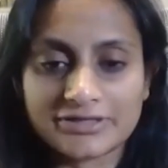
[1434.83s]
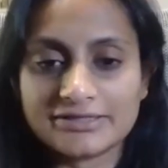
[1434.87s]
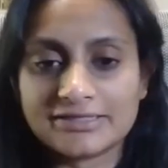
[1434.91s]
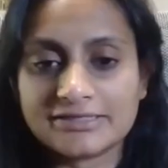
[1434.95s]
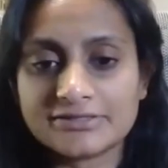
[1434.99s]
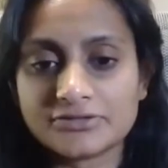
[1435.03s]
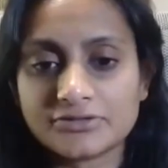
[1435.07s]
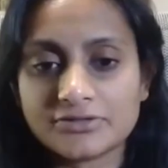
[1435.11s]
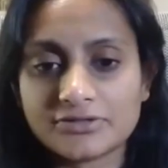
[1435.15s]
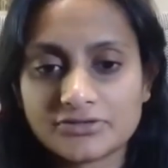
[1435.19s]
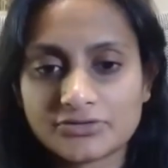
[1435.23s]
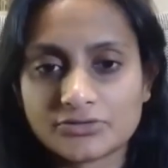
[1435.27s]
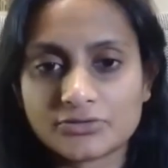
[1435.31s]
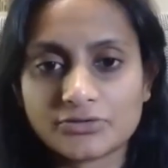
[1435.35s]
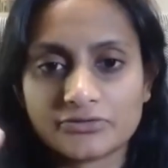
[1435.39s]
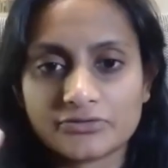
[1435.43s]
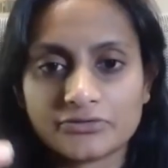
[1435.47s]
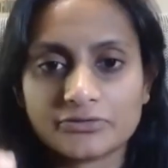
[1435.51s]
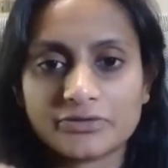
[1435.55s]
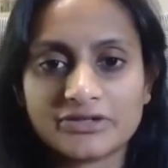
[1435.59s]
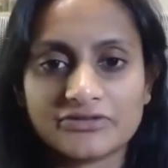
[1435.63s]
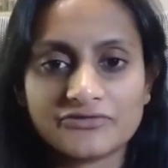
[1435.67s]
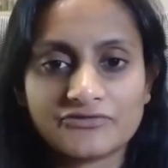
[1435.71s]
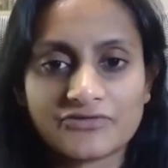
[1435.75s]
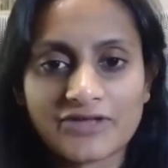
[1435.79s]
These are the sort of
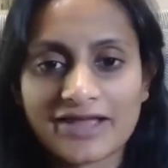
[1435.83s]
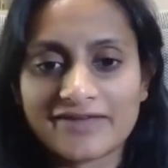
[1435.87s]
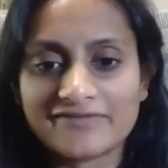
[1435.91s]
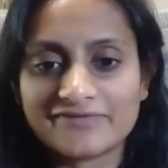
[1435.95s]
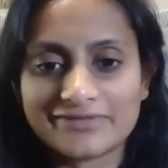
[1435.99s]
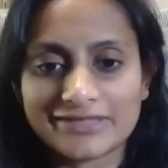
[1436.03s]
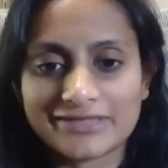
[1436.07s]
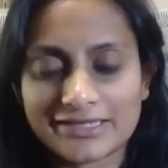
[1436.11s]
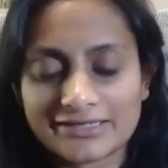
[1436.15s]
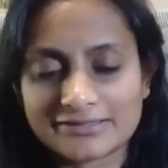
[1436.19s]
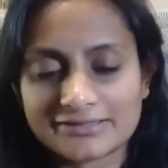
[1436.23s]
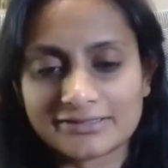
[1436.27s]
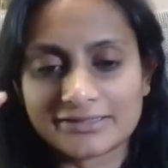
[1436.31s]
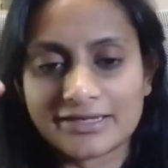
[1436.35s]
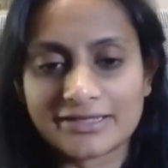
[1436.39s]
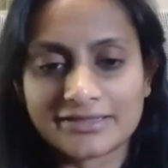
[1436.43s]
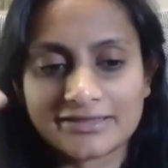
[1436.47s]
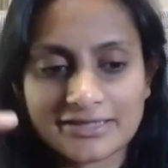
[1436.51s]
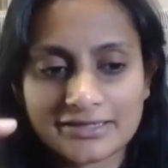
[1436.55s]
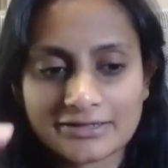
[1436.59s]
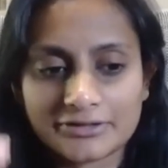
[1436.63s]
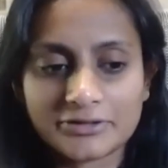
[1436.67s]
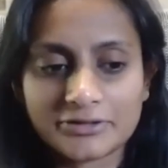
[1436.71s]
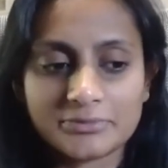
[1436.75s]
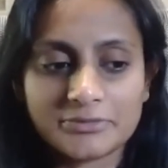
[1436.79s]
3 to 5 things that I
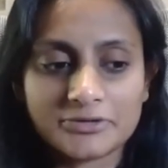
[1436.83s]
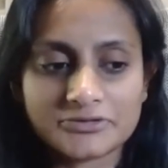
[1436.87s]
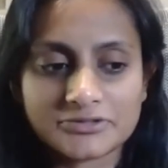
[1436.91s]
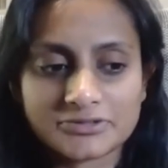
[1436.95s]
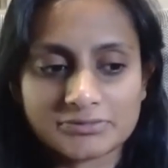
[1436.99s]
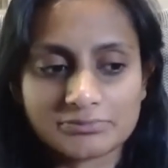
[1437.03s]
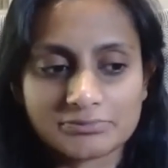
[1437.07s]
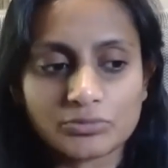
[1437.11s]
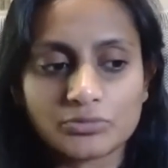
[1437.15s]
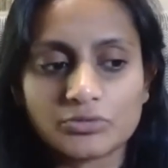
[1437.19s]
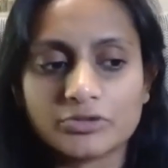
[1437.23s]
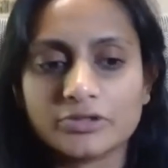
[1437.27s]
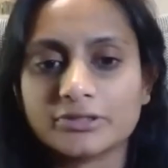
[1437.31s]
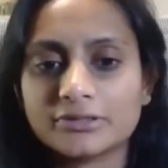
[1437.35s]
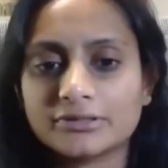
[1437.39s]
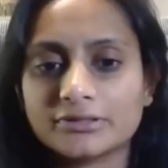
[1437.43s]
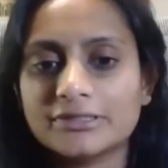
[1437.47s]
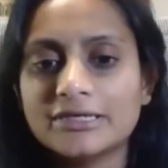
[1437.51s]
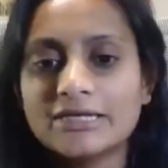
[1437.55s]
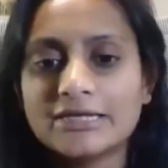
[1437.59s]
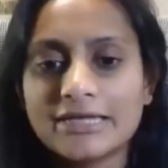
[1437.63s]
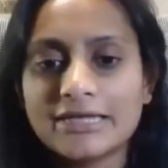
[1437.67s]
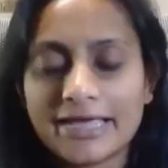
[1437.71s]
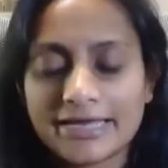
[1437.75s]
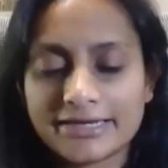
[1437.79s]
think are the most important,
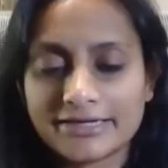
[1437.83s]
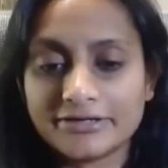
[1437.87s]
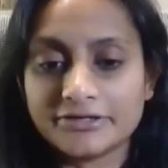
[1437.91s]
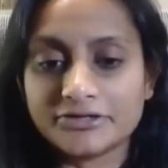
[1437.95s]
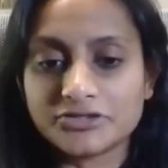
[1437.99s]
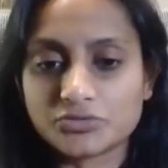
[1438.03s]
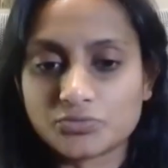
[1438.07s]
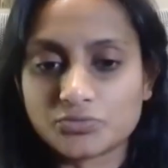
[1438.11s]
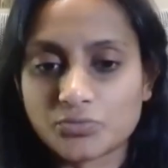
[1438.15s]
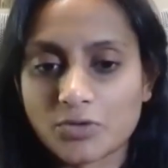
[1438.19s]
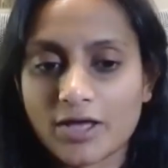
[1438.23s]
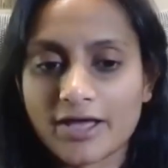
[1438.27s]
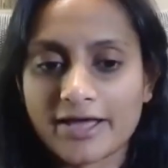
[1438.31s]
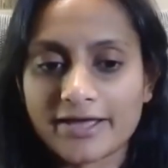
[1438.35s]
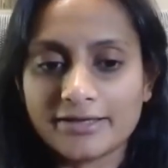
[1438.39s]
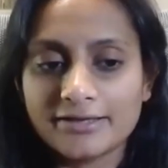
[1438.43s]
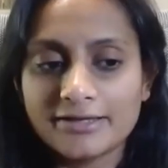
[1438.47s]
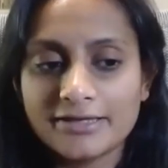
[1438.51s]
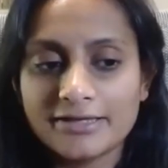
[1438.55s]
and here's why.